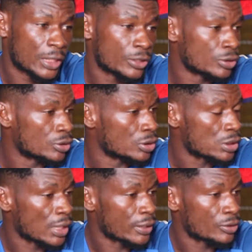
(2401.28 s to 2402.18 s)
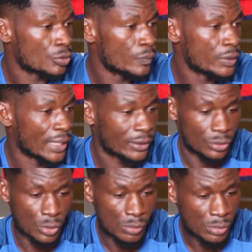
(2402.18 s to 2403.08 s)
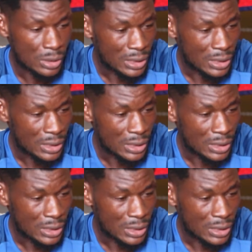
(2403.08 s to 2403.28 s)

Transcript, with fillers: and it's like you'll be at home